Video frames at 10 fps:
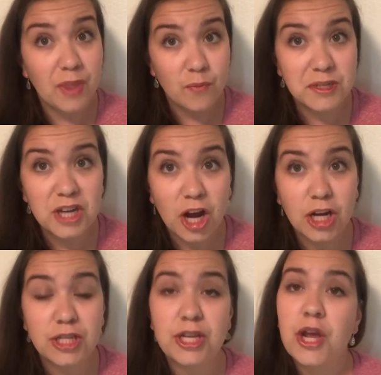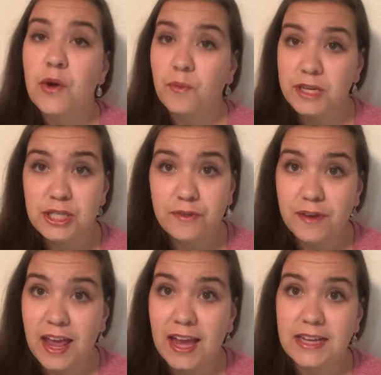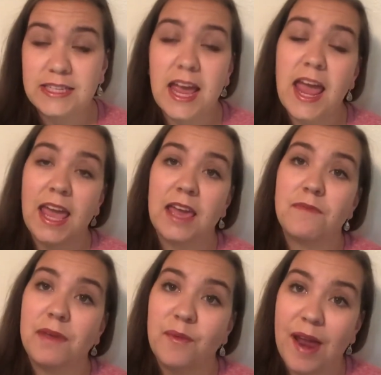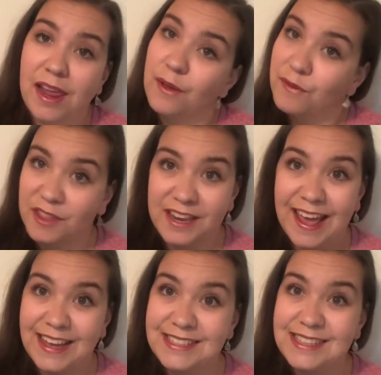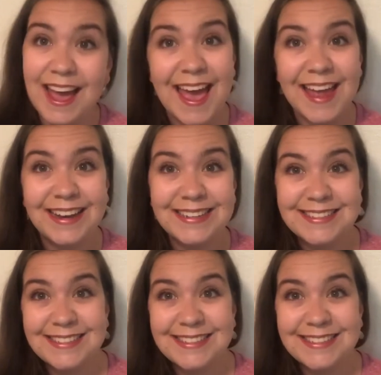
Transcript: recharge, rejuvenate, and be ready for the days ahead.